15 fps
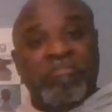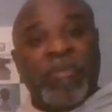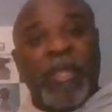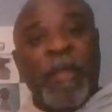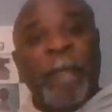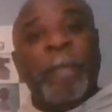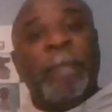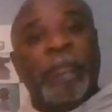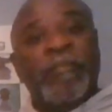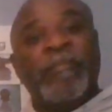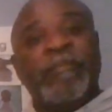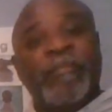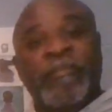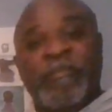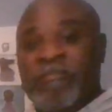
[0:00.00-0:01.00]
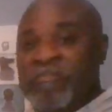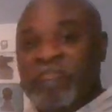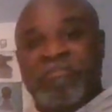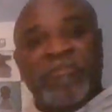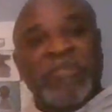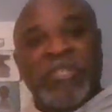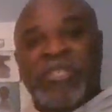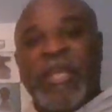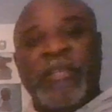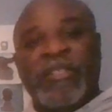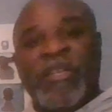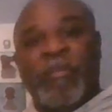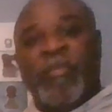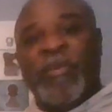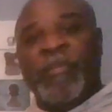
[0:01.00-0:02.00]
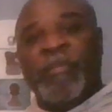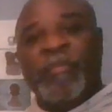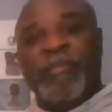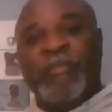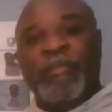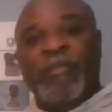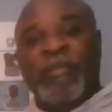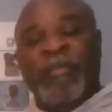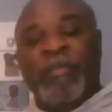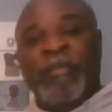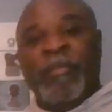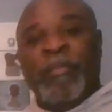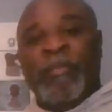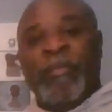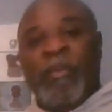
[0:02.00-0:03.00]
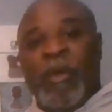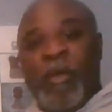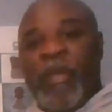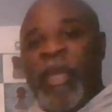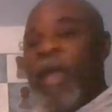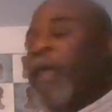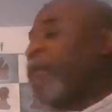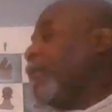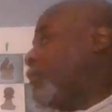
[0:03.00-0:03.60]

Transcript: Okay? Just that simple. Okay.